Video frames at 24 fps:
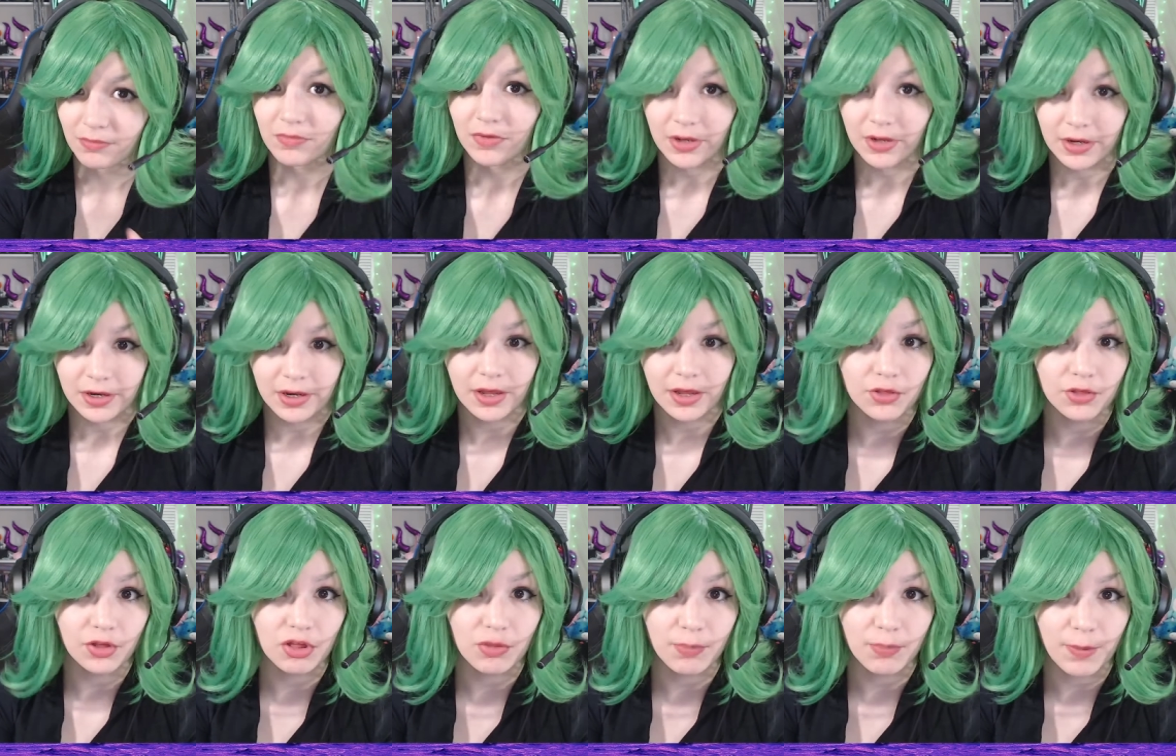and
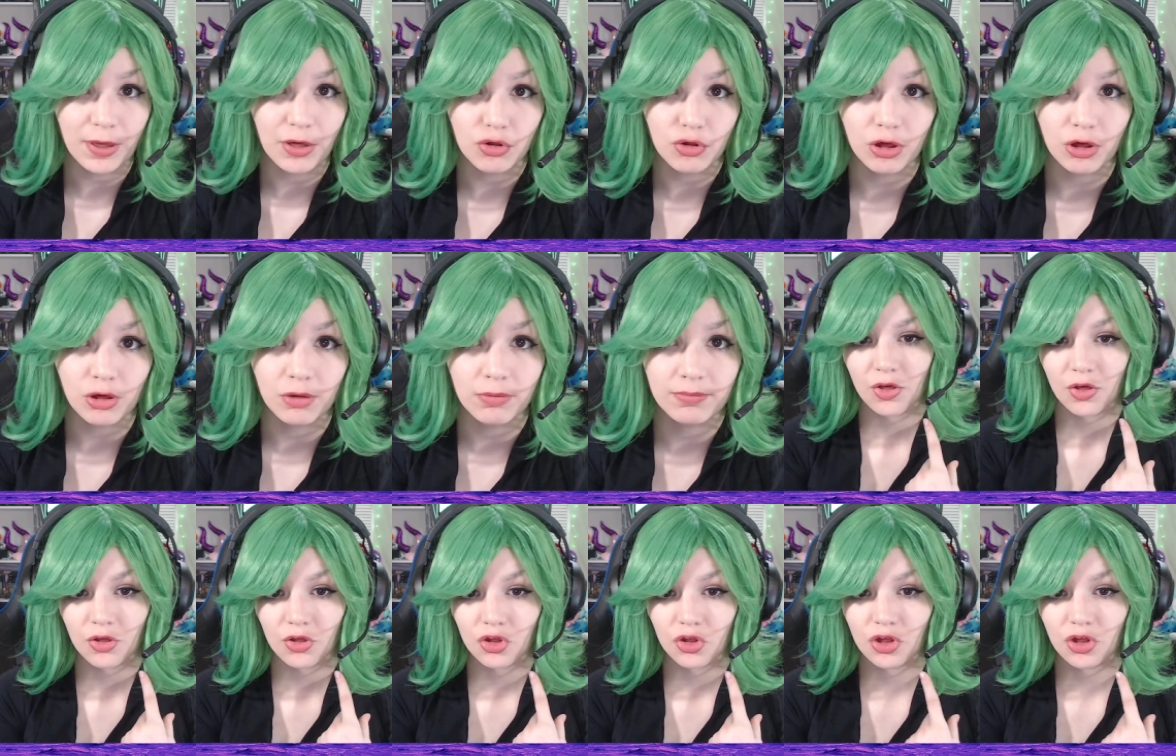hit the spaceship.
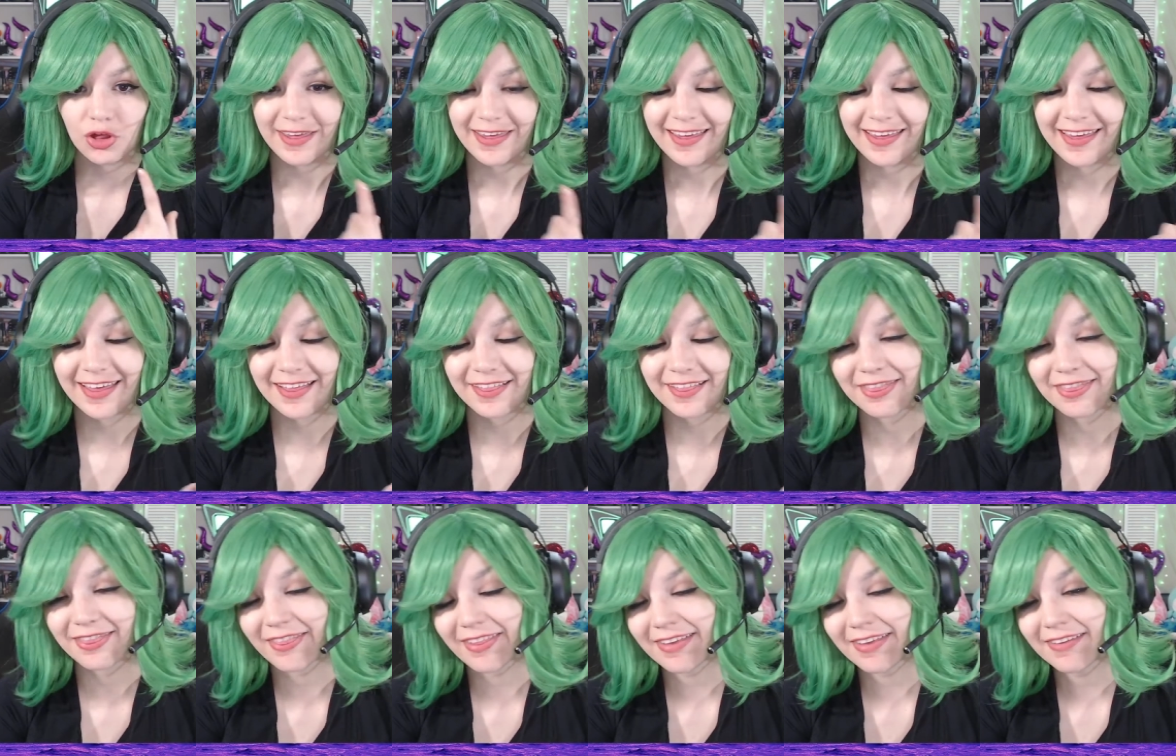She can
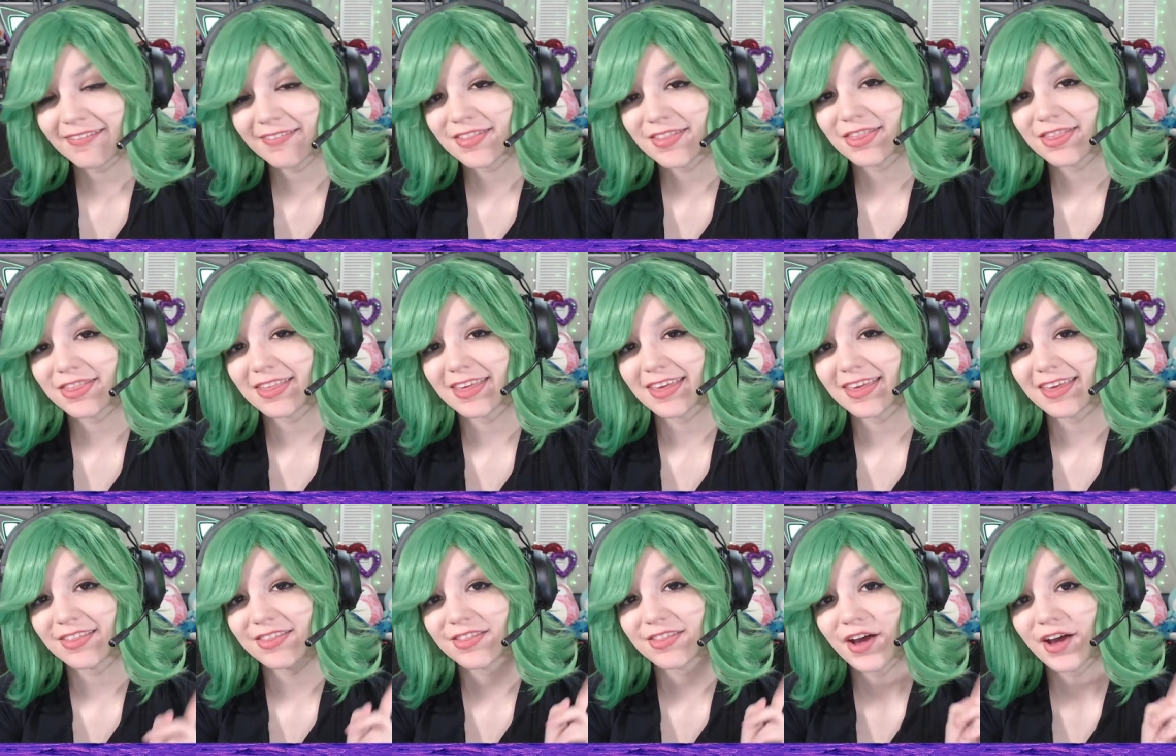lift the
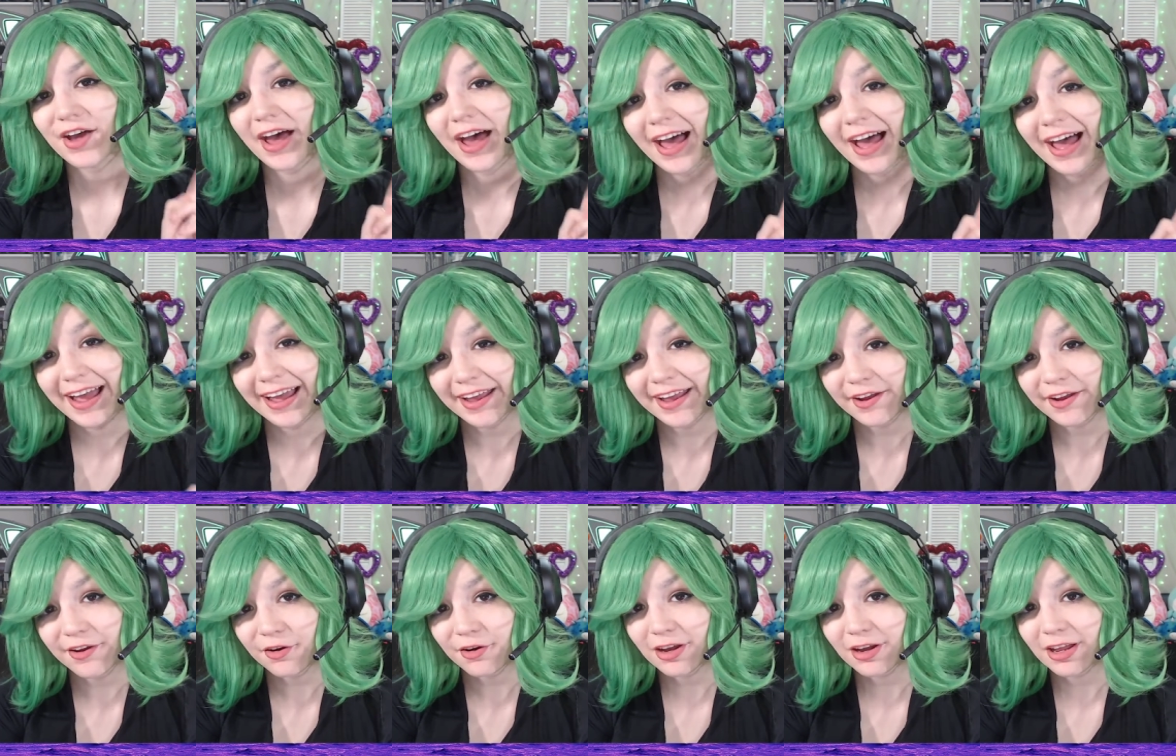
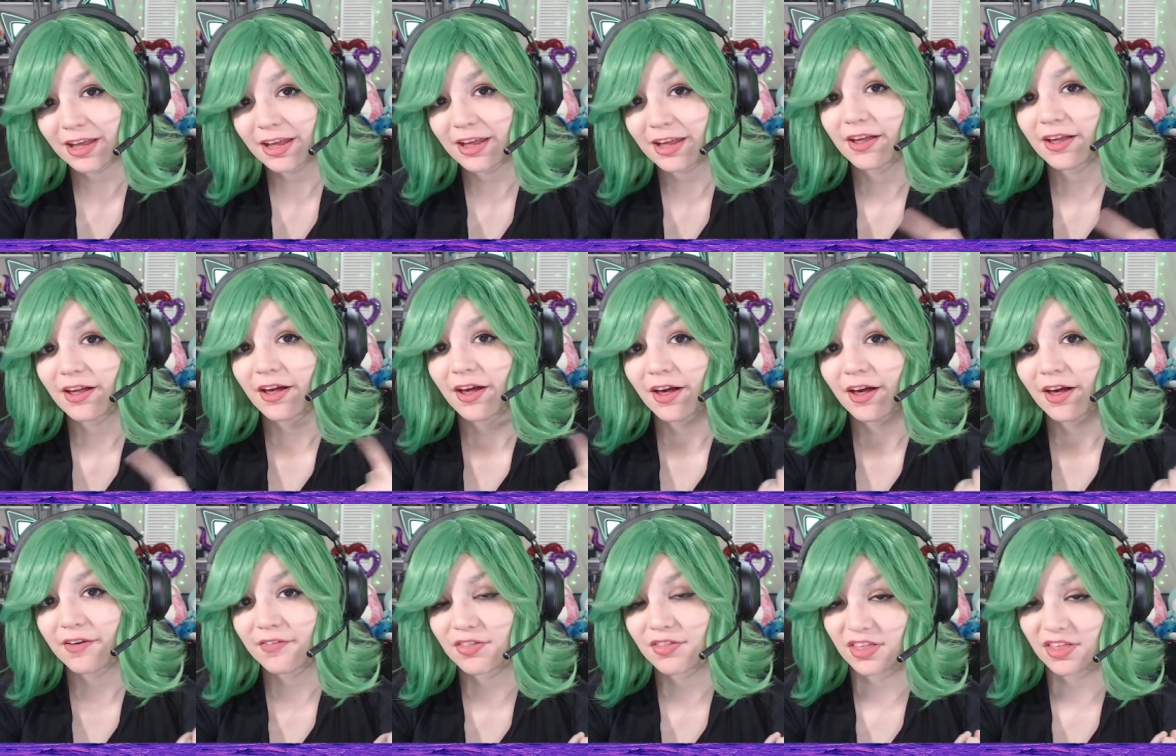entirety
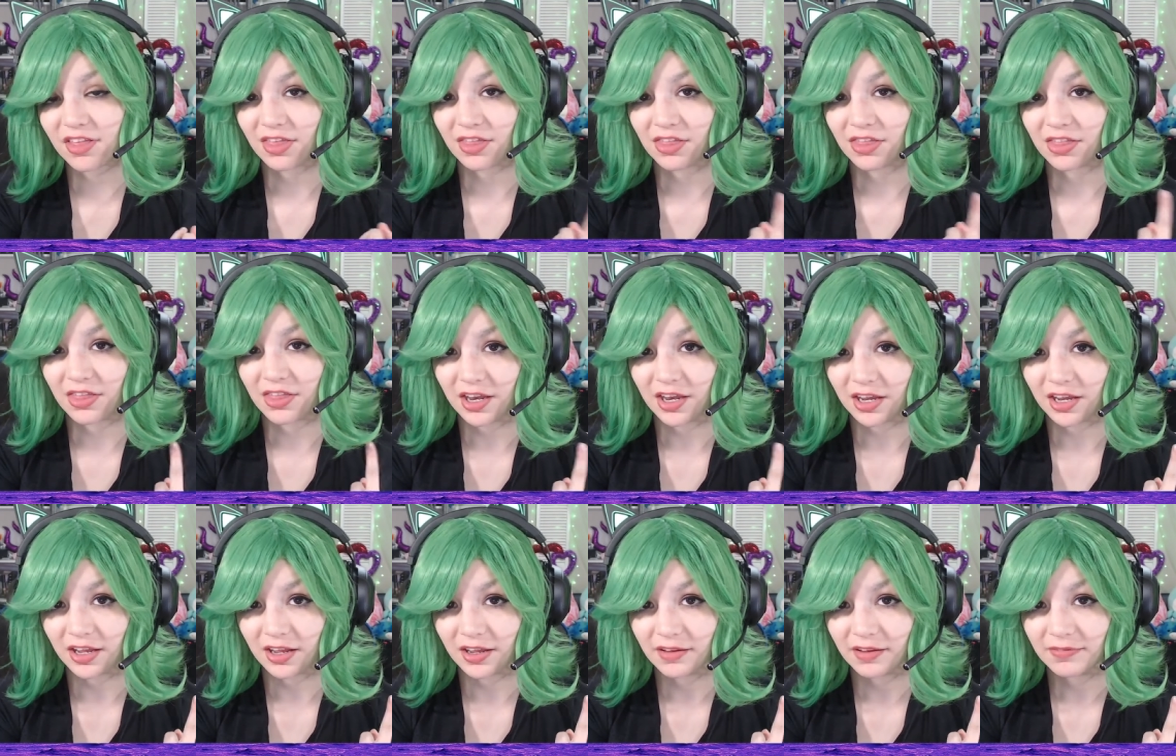of Z
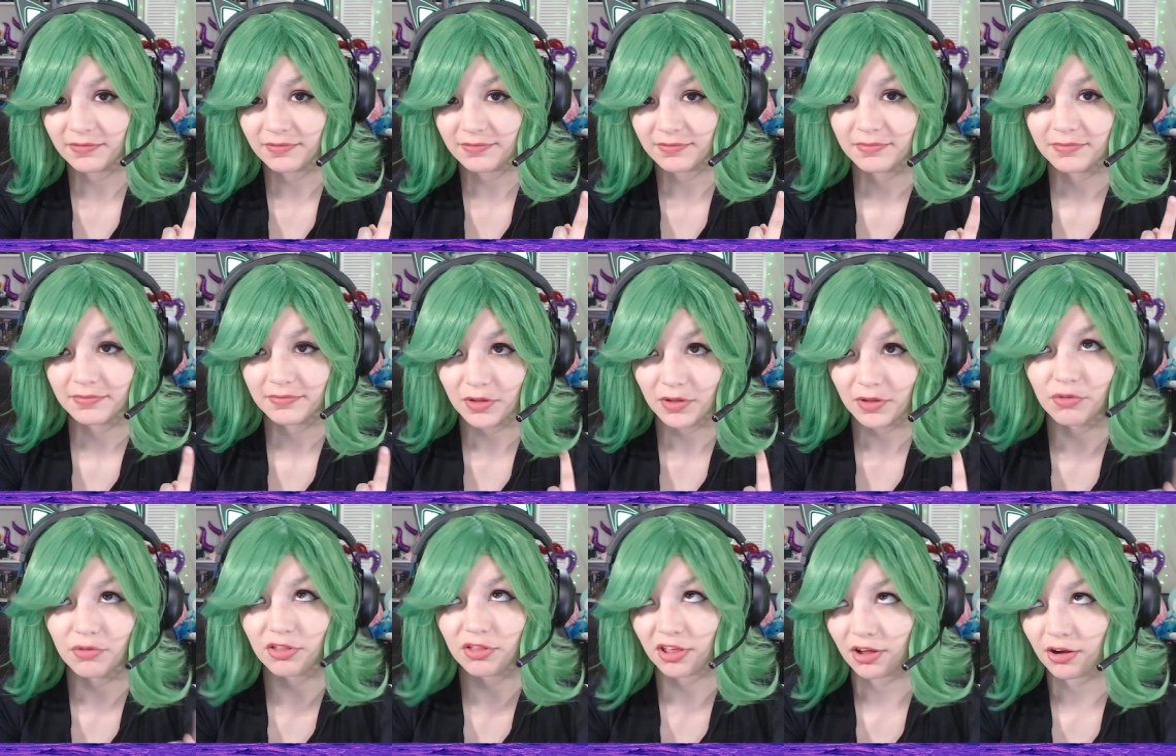City
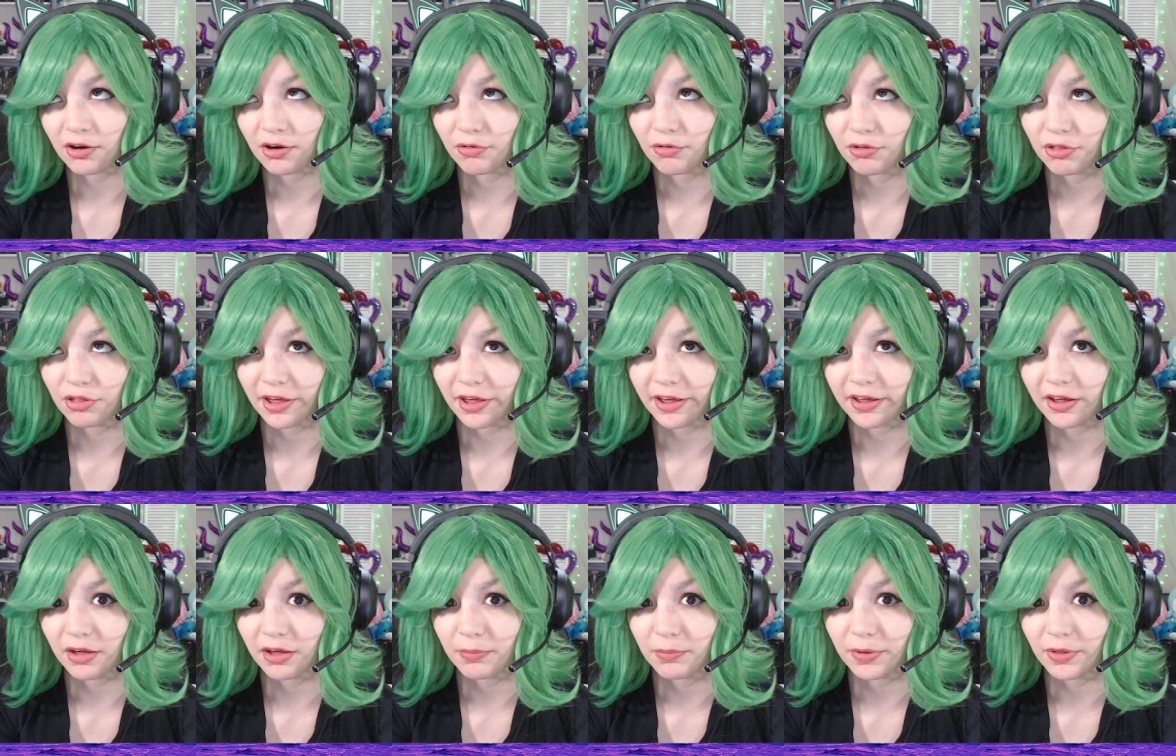using her
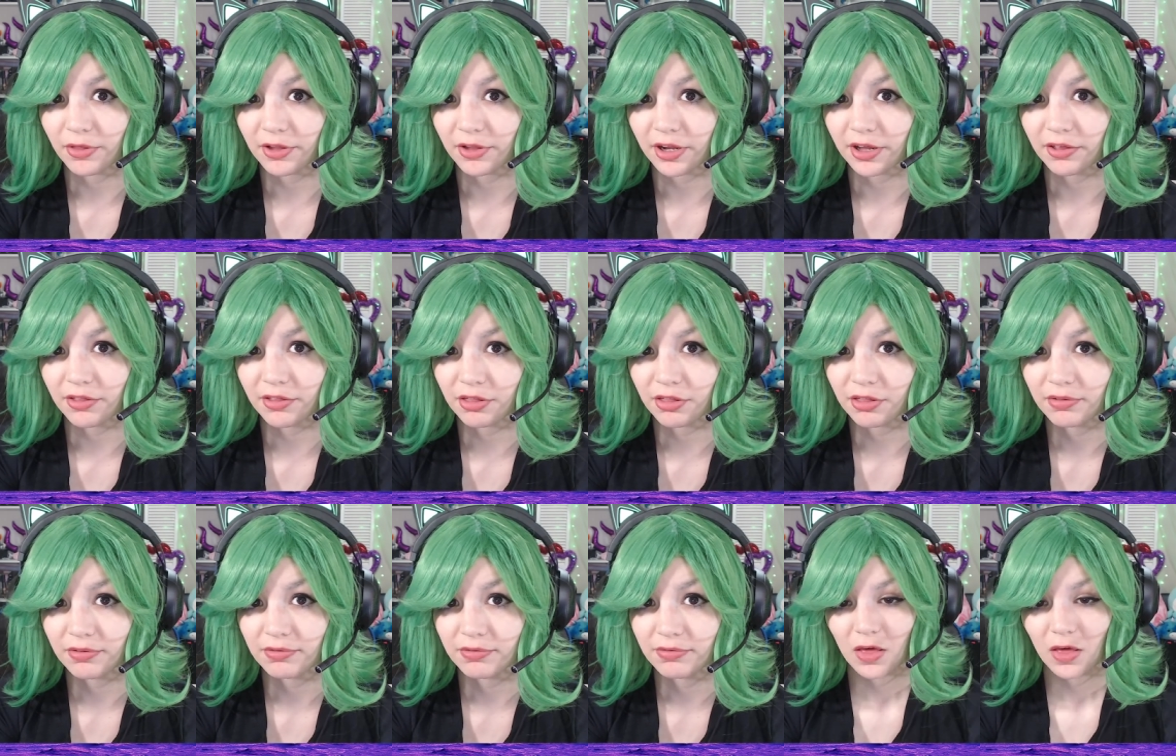psychic abilities.
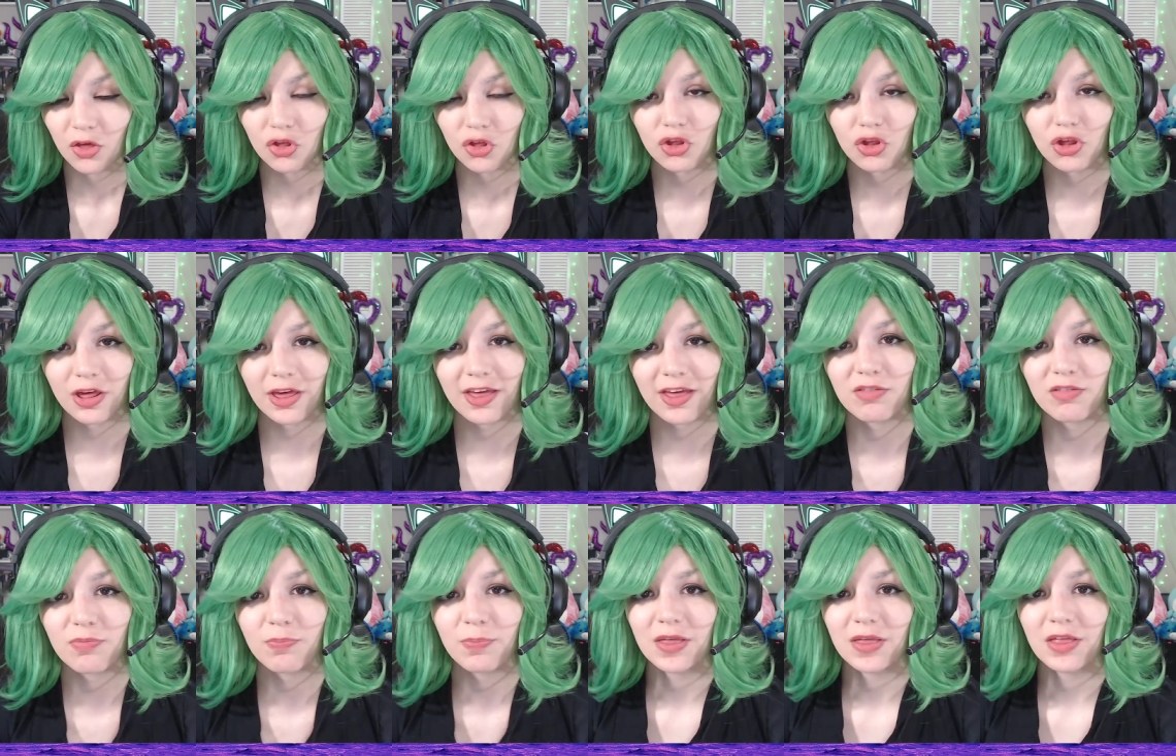She
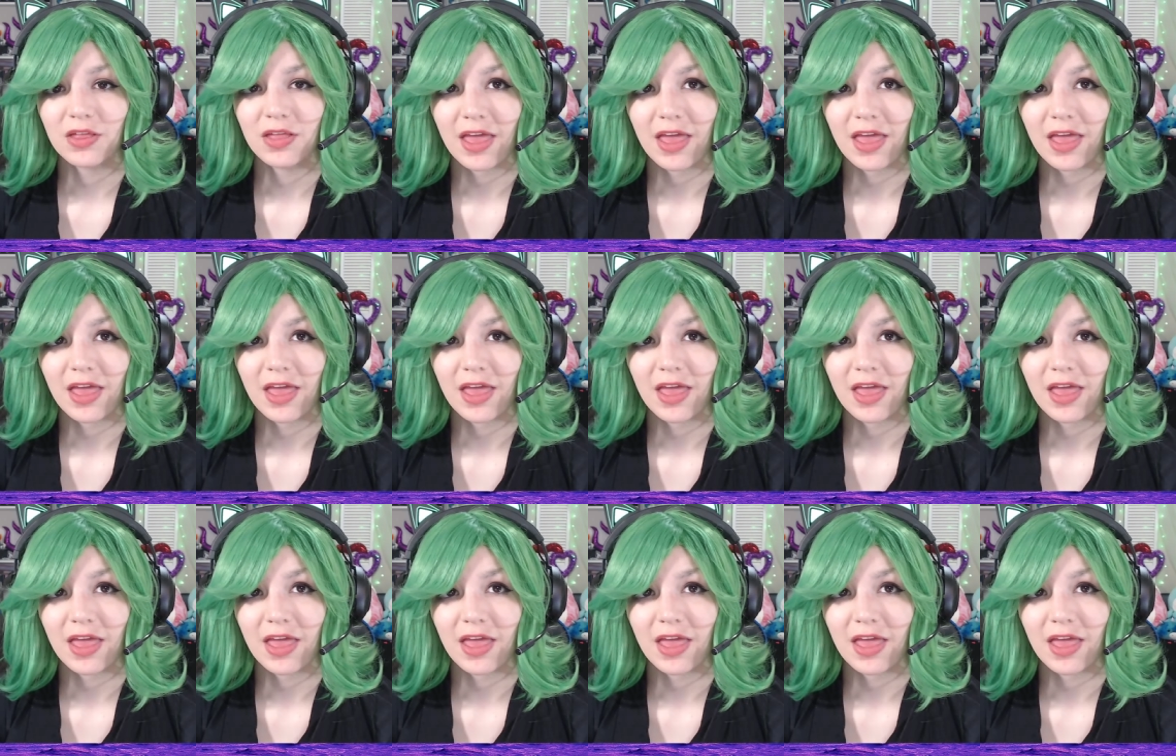has been